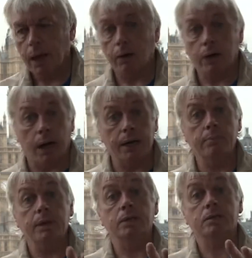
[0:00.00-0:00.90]

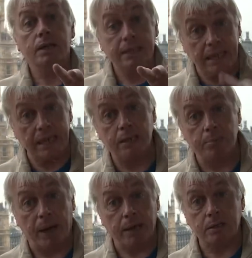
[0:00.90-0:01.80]
Al-Qaeda means
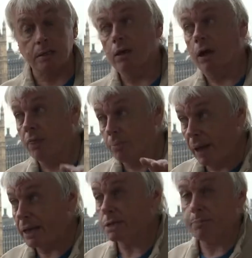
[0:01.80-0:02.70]
database, the
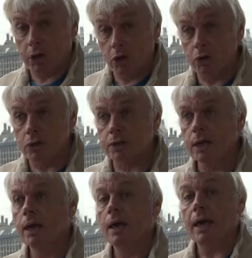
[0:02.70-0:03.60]
base, because
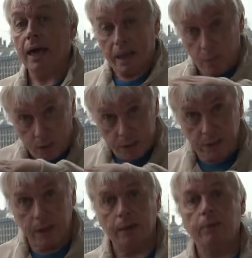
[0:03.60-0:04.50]
it was
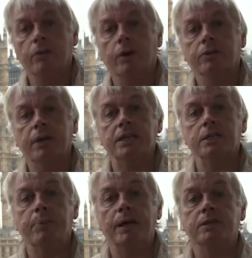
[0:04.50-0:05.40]
the
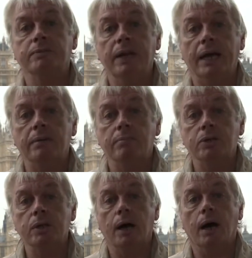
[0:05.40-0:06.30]
database of
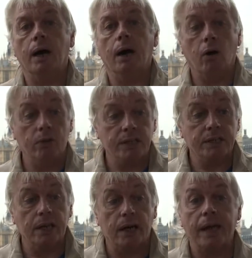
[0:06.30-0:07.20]
names on the
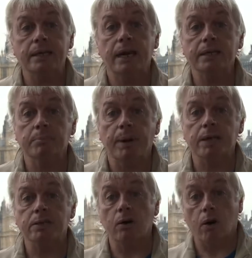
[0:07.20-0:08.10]
CIA
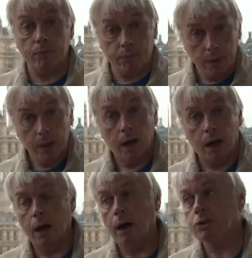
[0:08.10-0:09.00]
database of
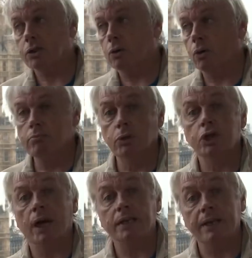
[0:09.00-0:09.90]
so-called
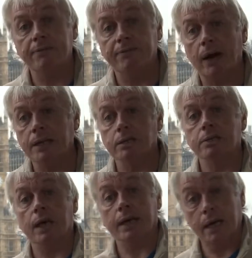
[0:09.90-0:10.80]
Mujahideen
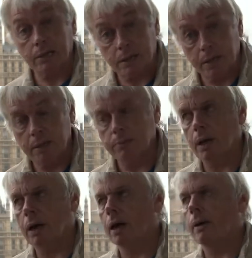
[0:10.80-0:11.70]
fighters against the
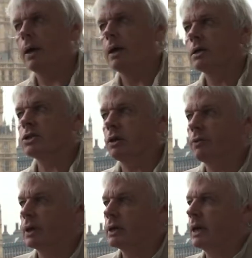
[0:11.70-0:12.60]

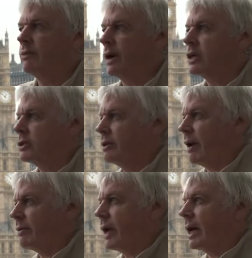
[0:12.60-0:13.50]
Soviet invasion of
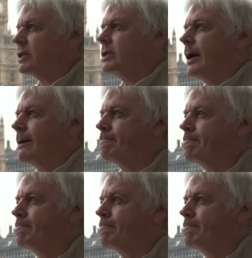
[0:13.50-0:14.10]
Afghanistan.